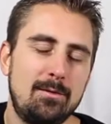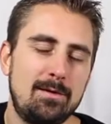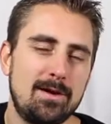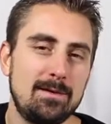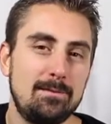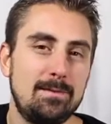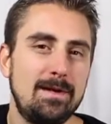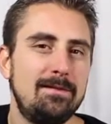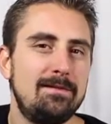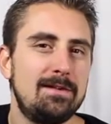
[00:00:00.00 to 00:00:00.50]
We're
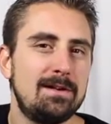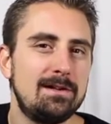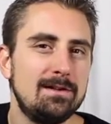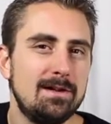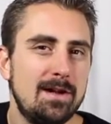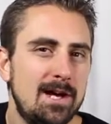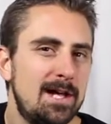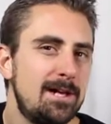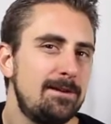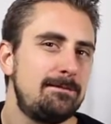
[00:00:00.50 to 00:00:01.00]
going to be having a
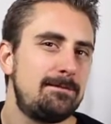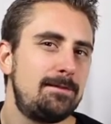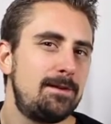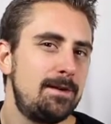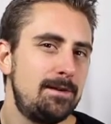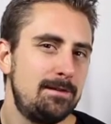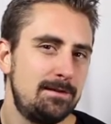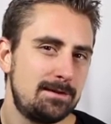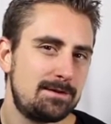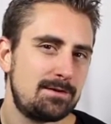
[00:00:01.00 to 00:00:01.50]
lot of
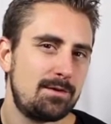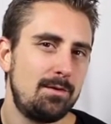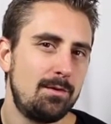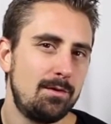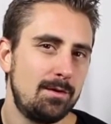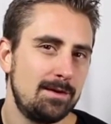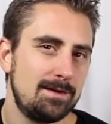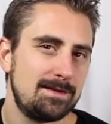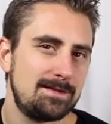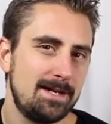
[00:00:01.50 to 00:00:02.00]
fun in this
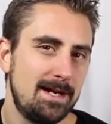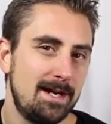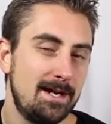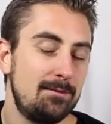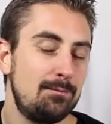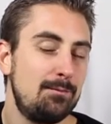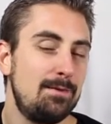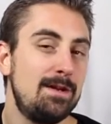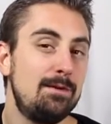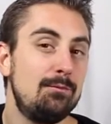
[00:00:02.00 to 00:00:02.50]
course,
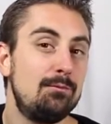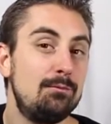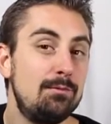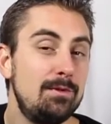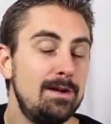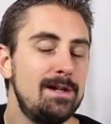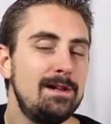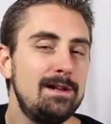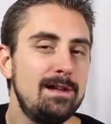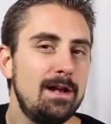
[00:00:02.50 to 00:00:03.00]
and we
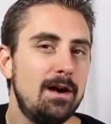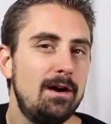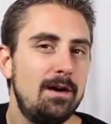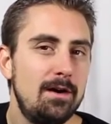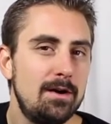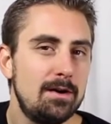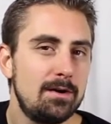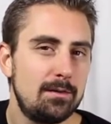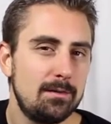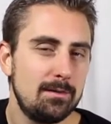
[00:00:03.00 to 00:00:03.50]
really
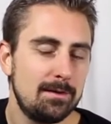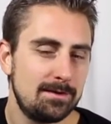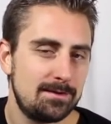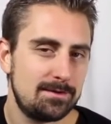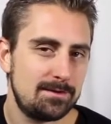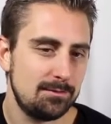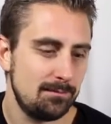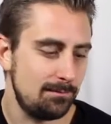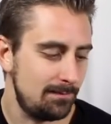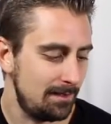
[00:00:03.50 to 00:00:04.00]
are going
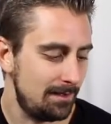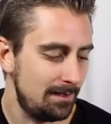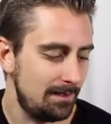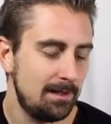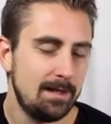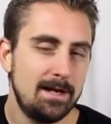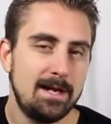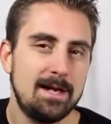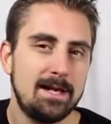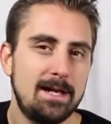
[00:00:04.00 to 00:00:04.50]
to
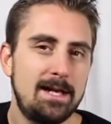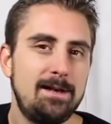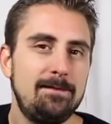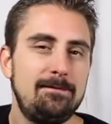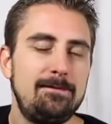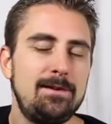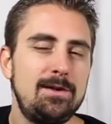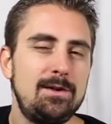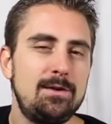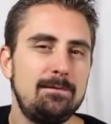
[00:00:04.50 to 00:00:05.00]
be
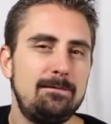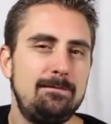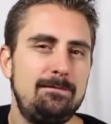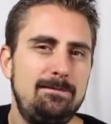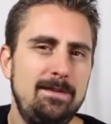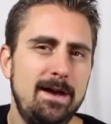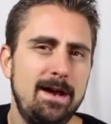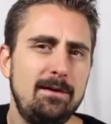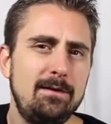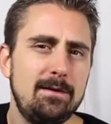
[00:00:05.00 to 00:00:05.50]
giving you
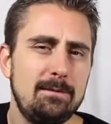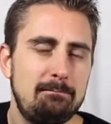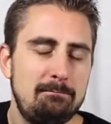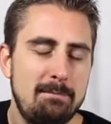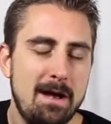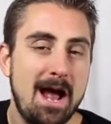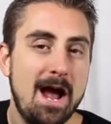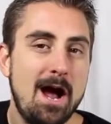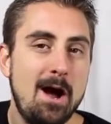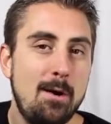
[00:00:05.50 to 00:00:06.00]
very
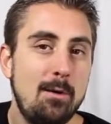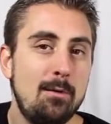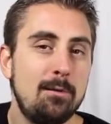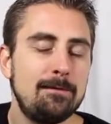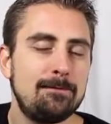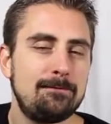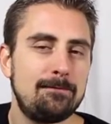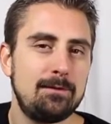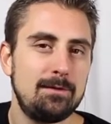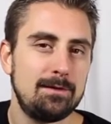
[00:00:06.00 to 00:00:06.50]

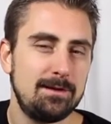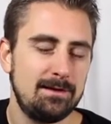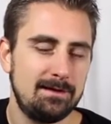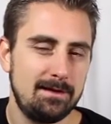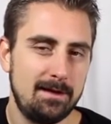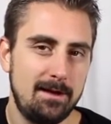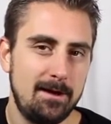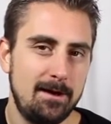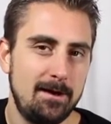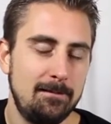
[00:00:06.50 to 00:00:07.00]
powerful
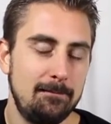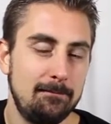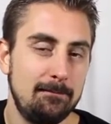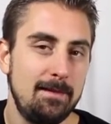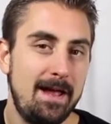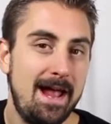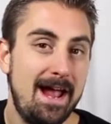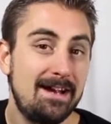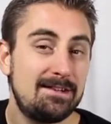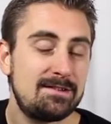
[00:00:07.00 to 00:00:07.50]

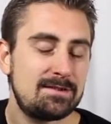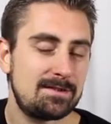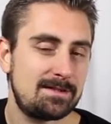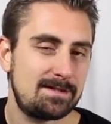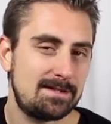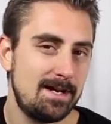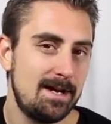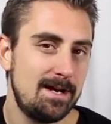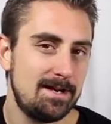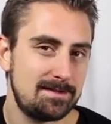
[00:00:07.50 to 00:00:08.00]

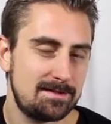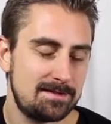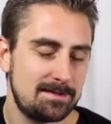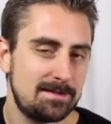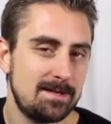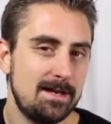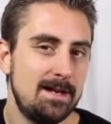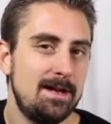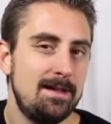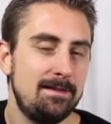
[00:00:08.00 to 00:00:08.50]

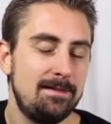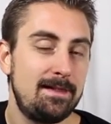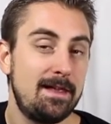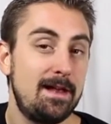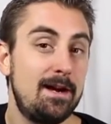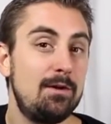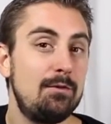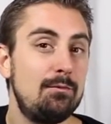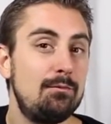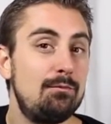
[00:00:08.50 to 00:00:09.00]
exercises
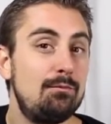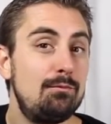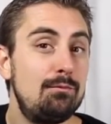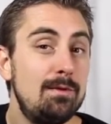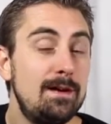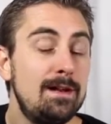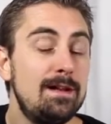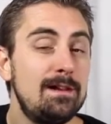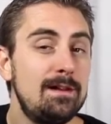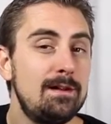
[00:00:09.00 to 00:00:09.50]
that are
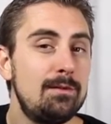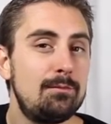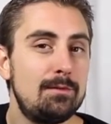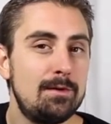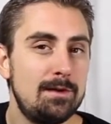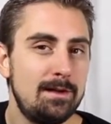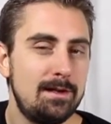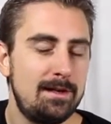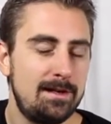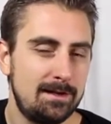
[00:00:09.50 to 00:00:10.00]

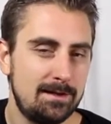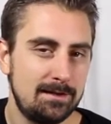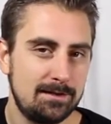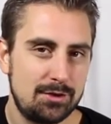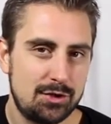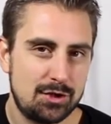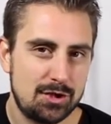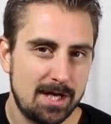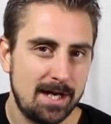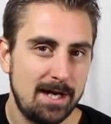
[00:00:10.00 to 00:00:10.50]
really going to
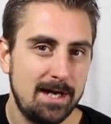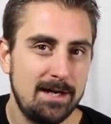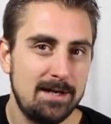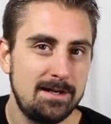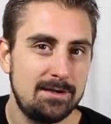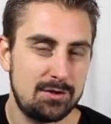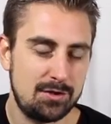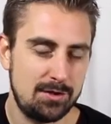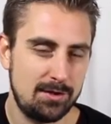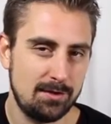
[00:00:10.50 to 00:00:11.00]

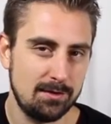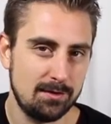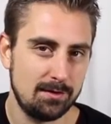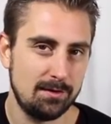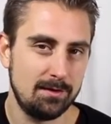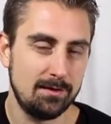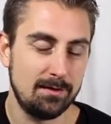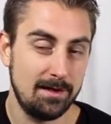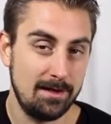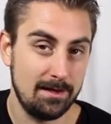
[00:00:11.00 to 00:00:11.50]
change
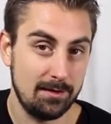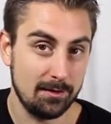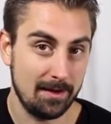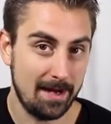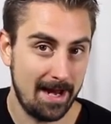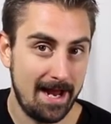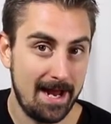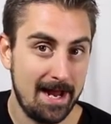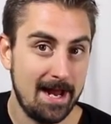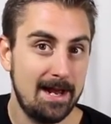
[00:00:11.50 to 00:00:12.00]
your
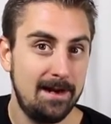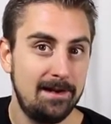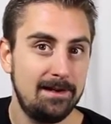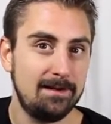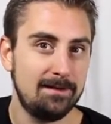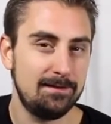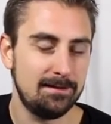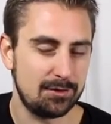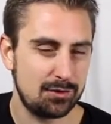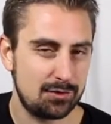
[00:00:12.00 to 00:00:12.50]
hand
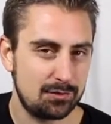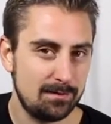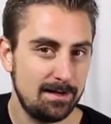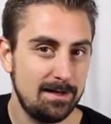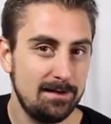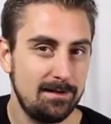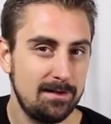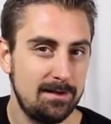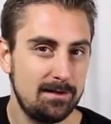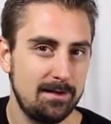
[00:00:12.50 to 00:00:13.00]
and the
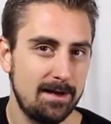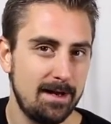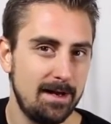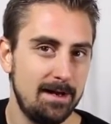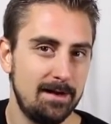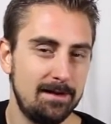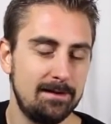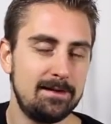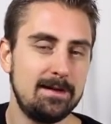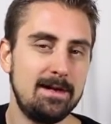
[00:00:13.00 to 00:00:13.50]
strength in your
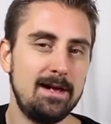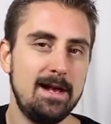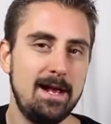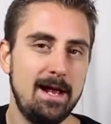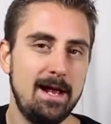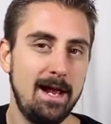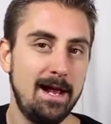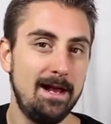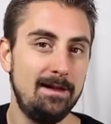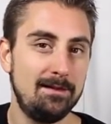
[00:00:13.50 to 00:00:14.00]
hand
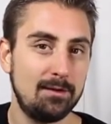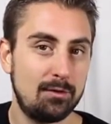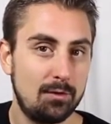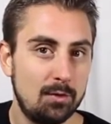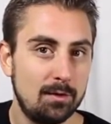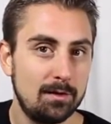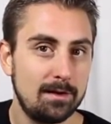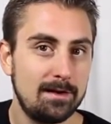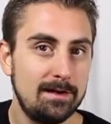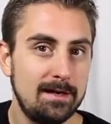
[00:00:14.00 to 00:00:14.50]
and the
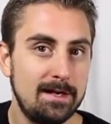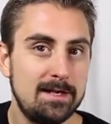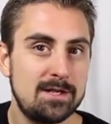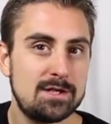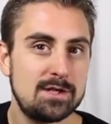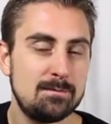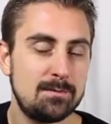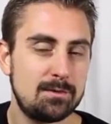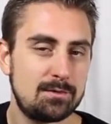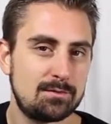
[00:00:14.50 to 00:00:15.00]

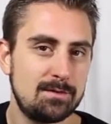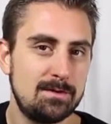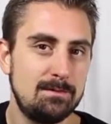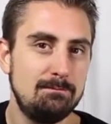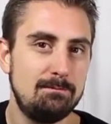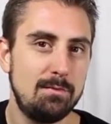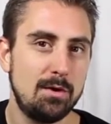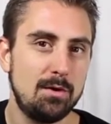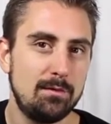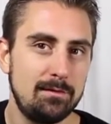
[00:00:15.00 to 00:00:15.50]
coordination between
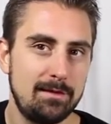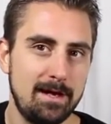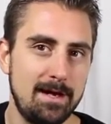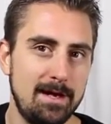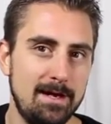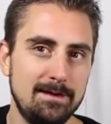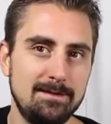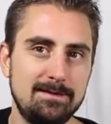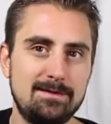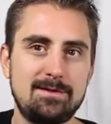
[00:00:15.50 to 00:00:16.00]
both
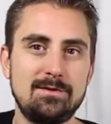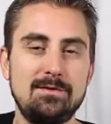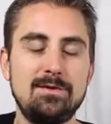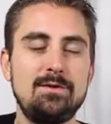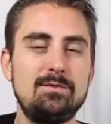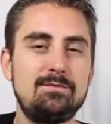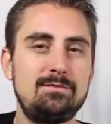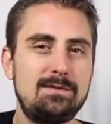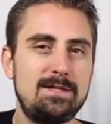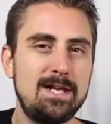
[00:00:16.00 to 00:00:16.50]
hands. So
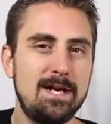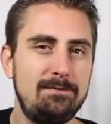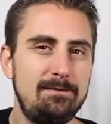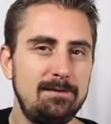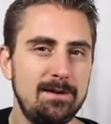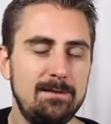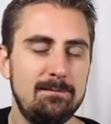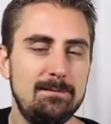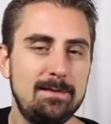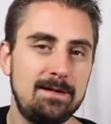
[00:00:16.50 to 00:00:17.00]
you
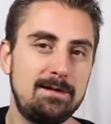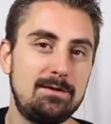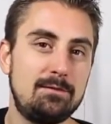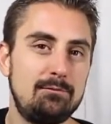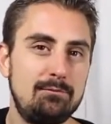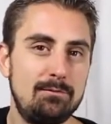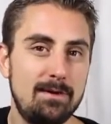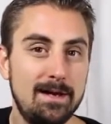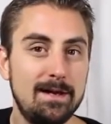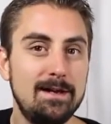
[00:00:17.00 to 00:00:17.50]
definitely made the
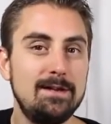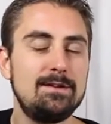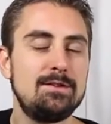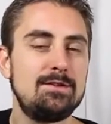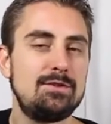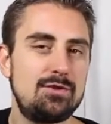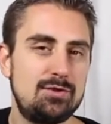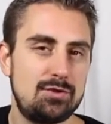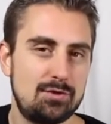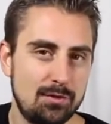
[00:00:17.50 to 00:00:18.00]
right
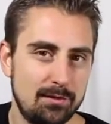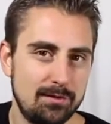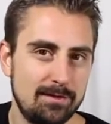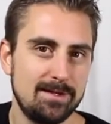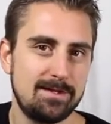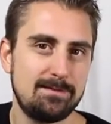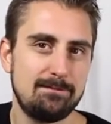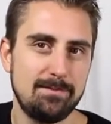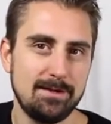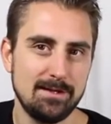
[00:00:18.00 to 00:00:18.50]

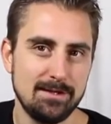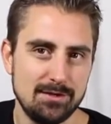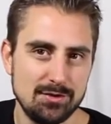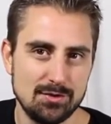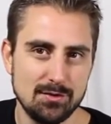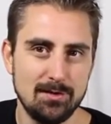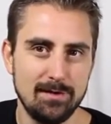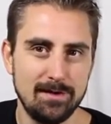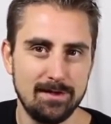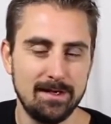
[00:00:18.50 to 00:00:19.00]
choice by
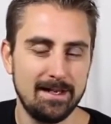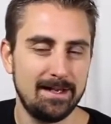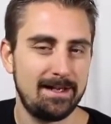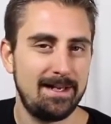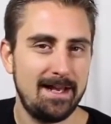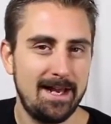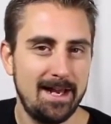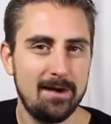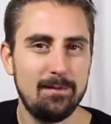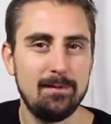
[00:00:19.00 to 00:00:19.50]
joining. I
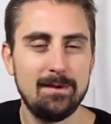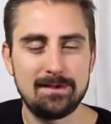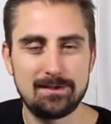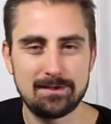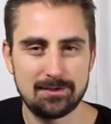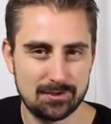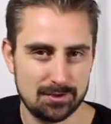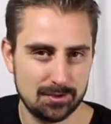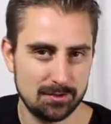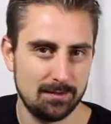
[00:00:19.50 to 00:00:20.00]
can't wait
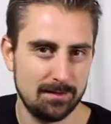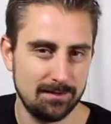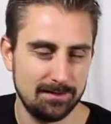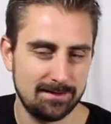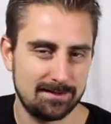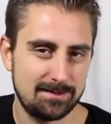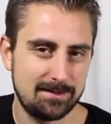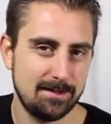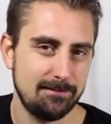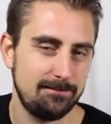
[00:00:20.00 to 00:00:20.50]
to show all
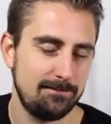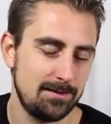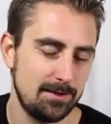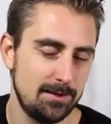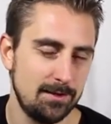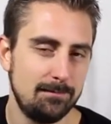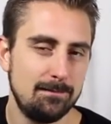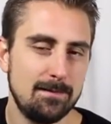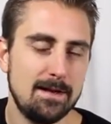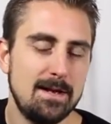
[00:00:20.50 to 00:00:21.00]
this stuff to
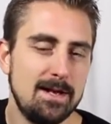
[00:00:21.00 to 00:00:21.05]
you.